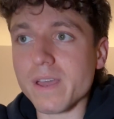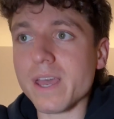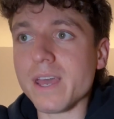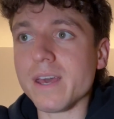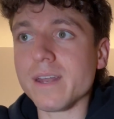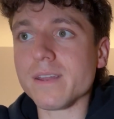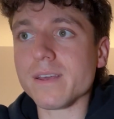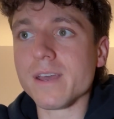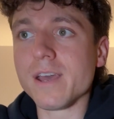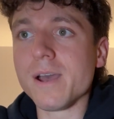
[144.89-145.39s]

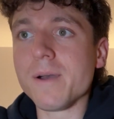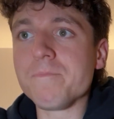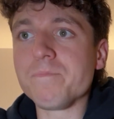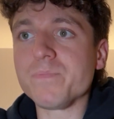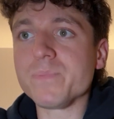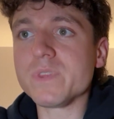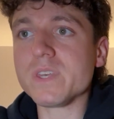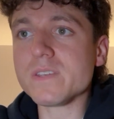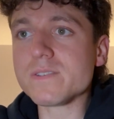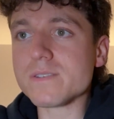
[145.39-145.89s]
And
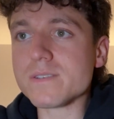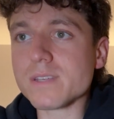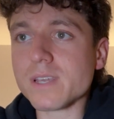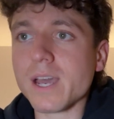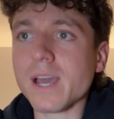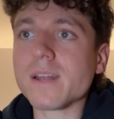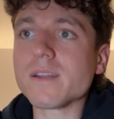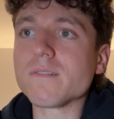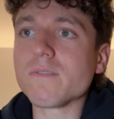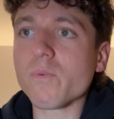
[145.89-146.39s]
this is
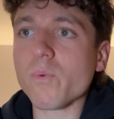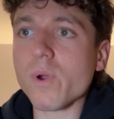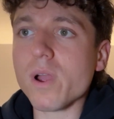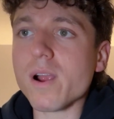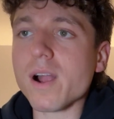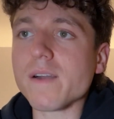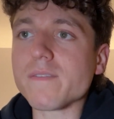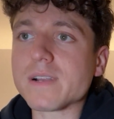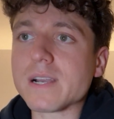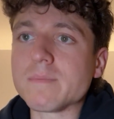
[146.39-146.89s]
kind of
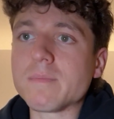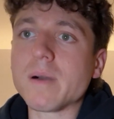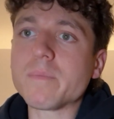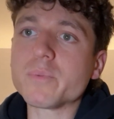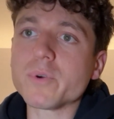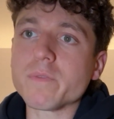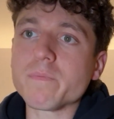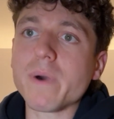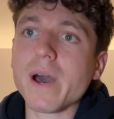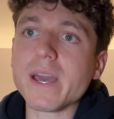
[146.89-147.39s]
where I've come
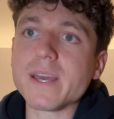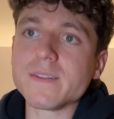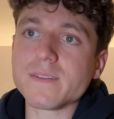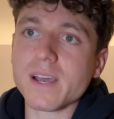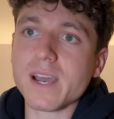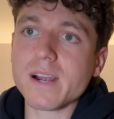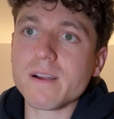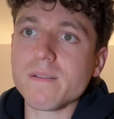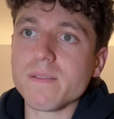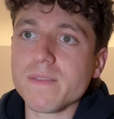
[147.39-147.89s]
up with my
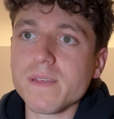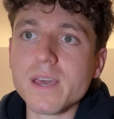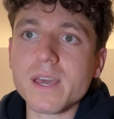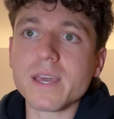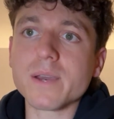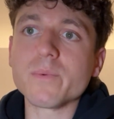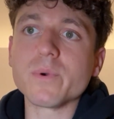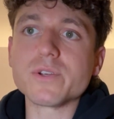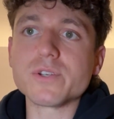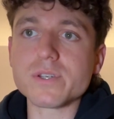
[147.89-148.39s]
entire
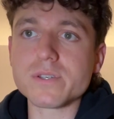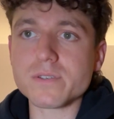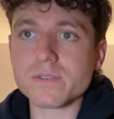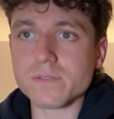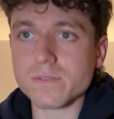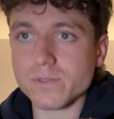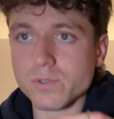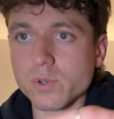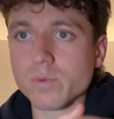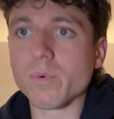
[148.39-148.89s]
thing, which is
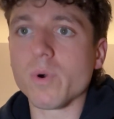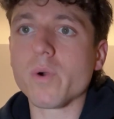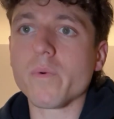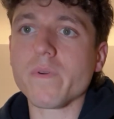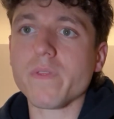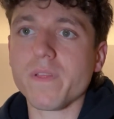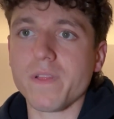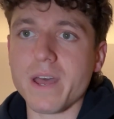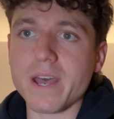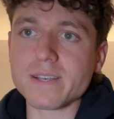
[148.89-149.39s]
do more
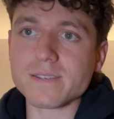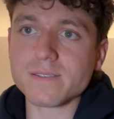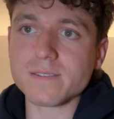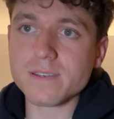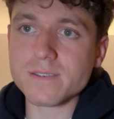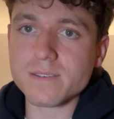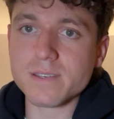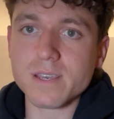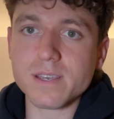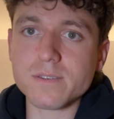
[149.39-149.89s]
with less.
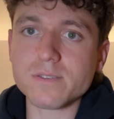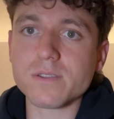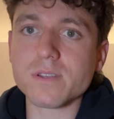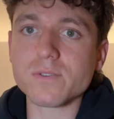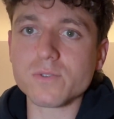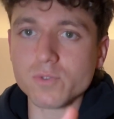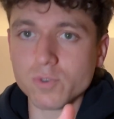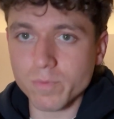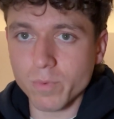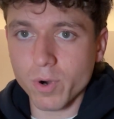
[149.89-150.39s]
This is the
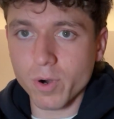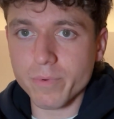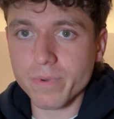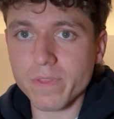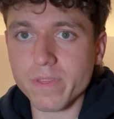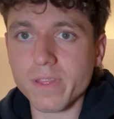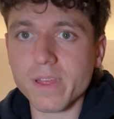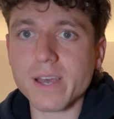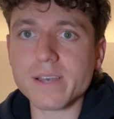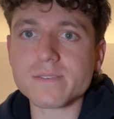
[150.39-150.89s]
do more
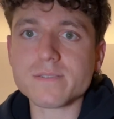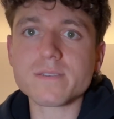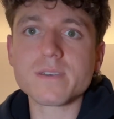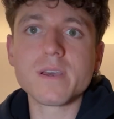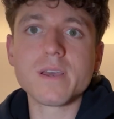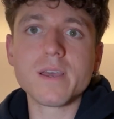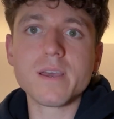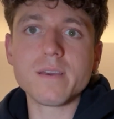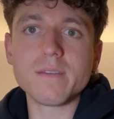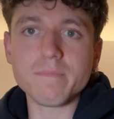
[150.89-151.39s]
with less
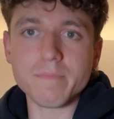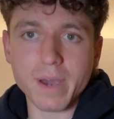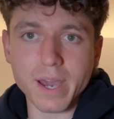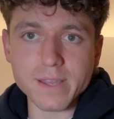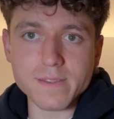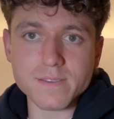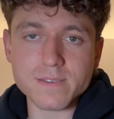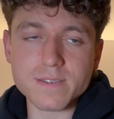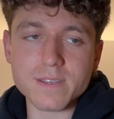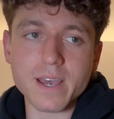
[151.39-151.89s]

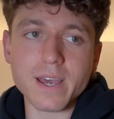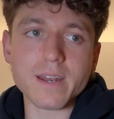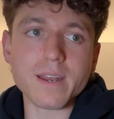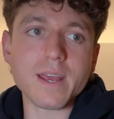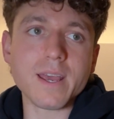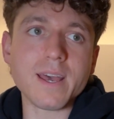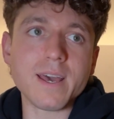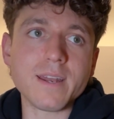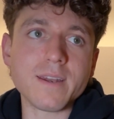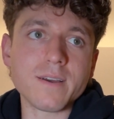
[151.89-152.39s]
mindset.
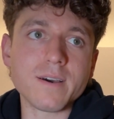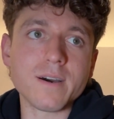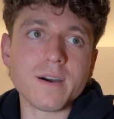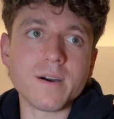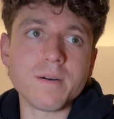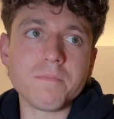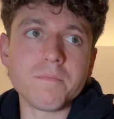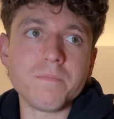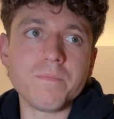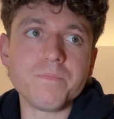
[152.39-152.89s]
And
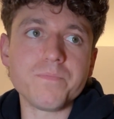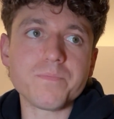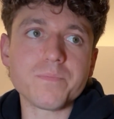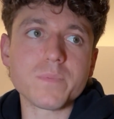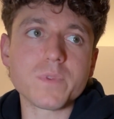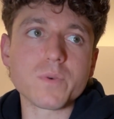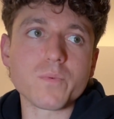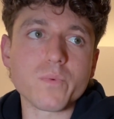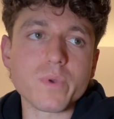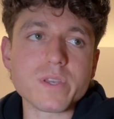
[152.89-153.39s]

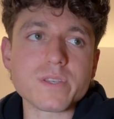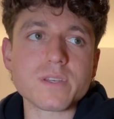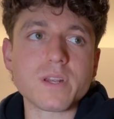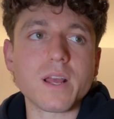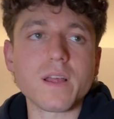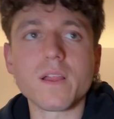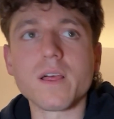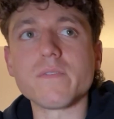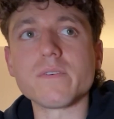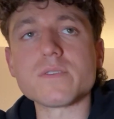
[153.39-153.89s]
the reason
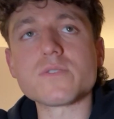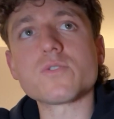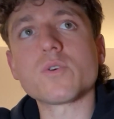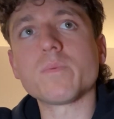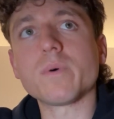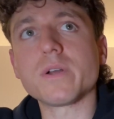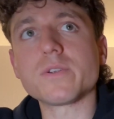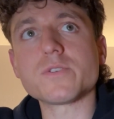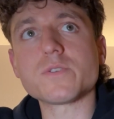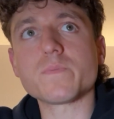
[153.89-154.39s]
I love it so
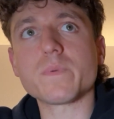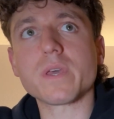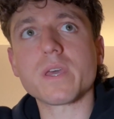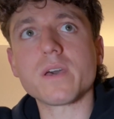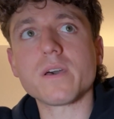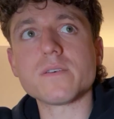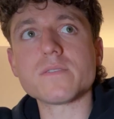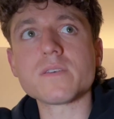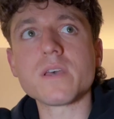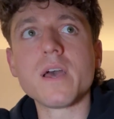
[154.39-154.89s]
much is
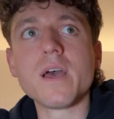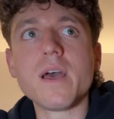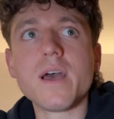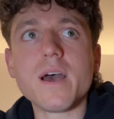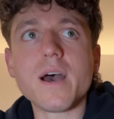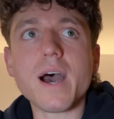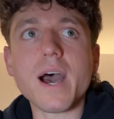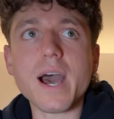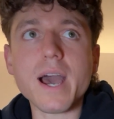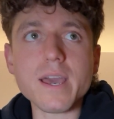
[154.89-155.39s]
because
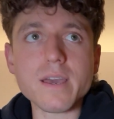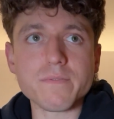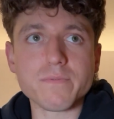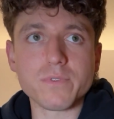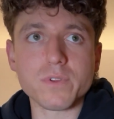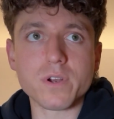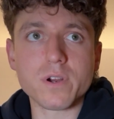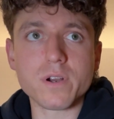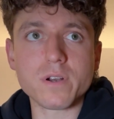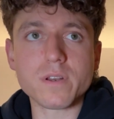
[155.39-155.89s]
I have
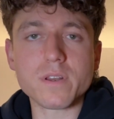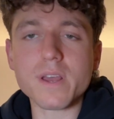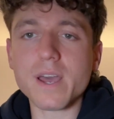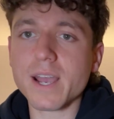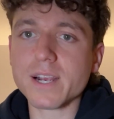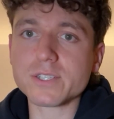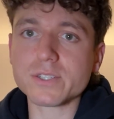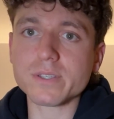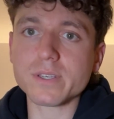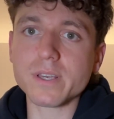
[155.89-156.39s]
learned to
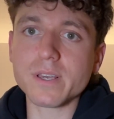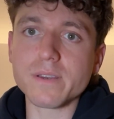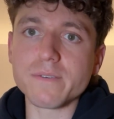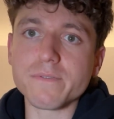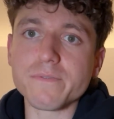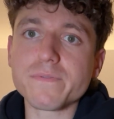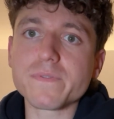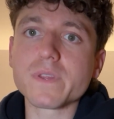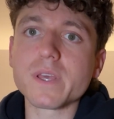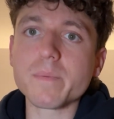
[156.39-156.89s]
actually
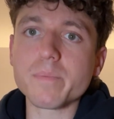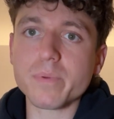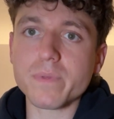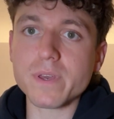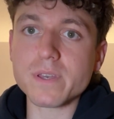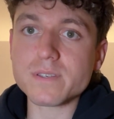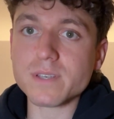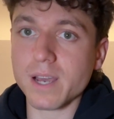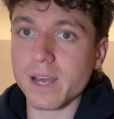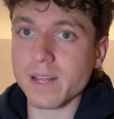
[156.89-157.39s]
flip
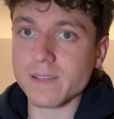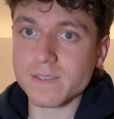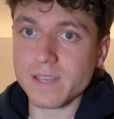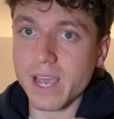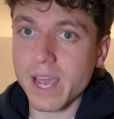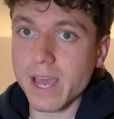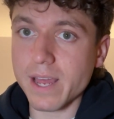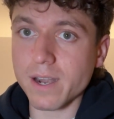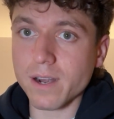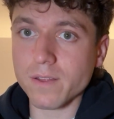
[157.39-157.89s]
this on its head.